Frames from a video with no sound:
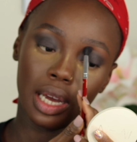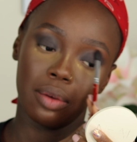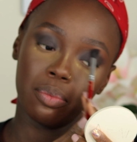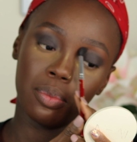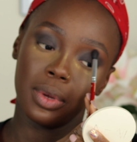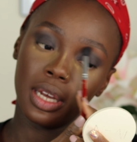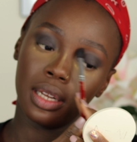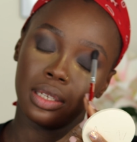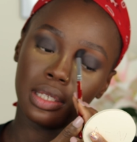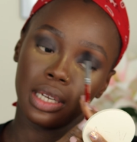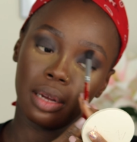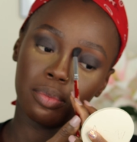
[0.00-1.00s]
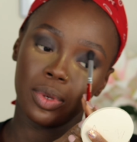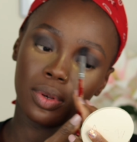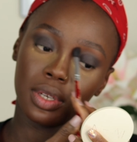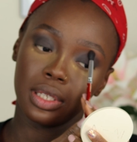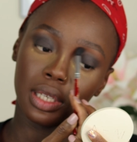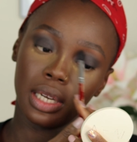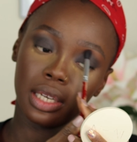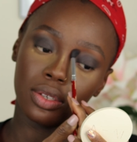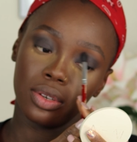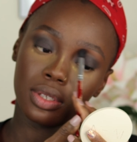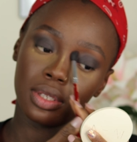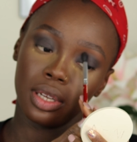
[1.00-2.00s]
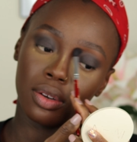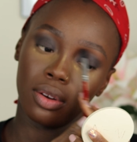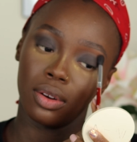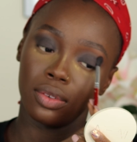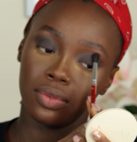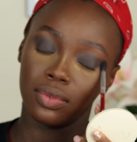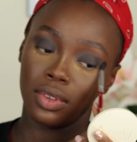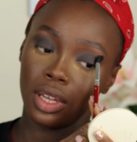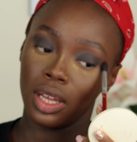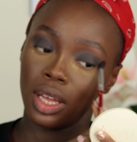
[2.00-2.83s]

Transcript: I barely tapped on it and I dusted off